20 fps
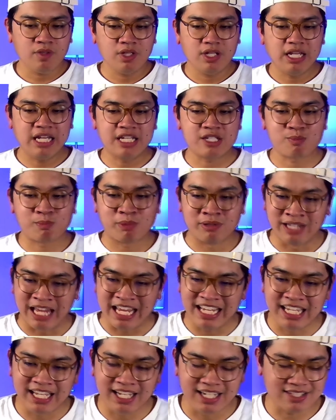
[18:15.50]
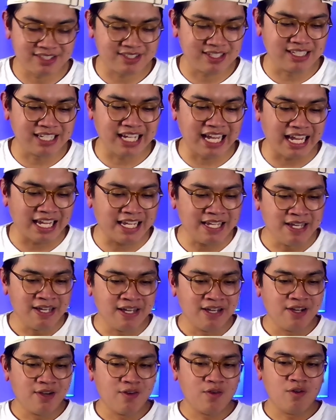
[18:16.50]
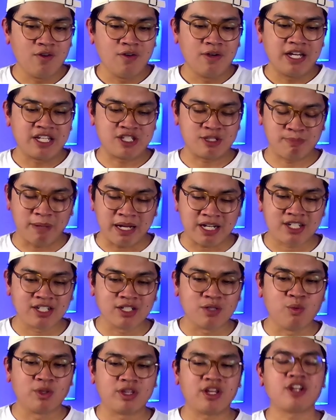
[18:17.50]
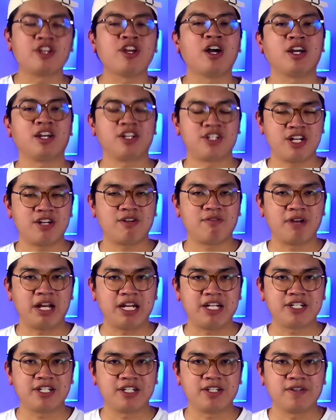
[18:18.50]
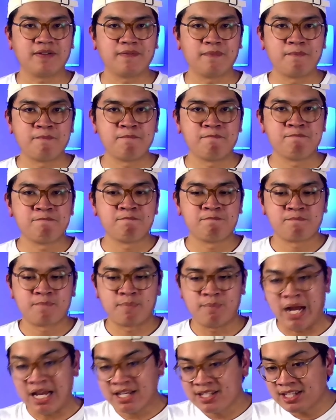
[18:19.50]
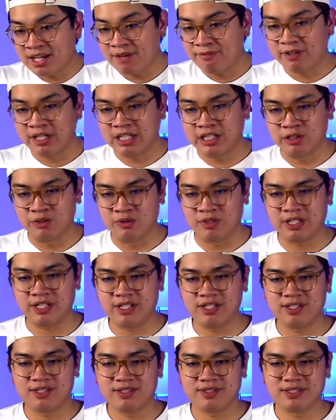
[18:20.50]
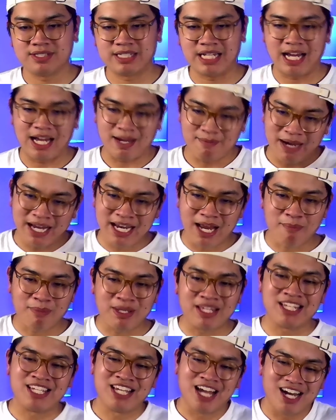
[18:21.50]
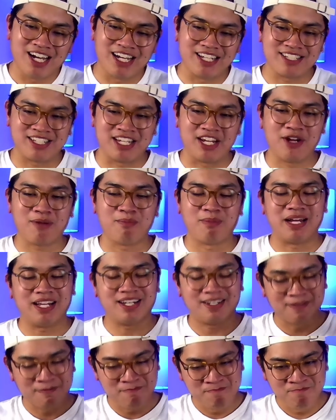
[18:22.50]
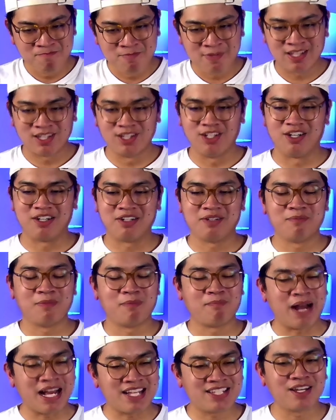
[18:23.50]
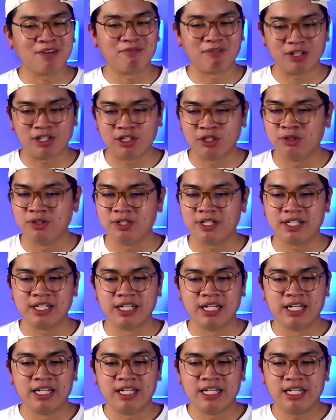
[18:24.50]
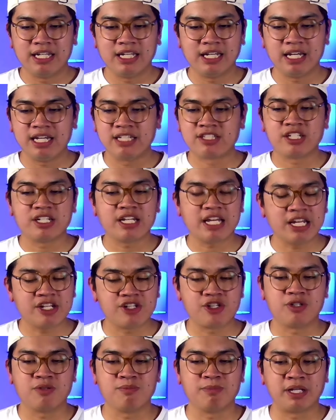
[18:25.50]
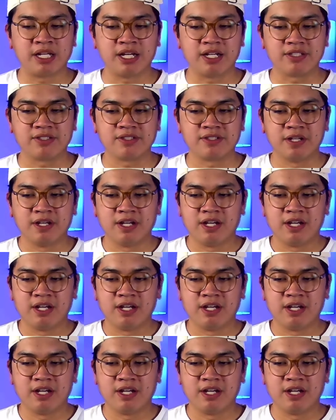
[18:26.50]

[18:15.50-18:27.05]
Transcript: is plaguing us today, especially with our younger generation, myself included. I might not be the youngest here, but look, myself included, it's an issue because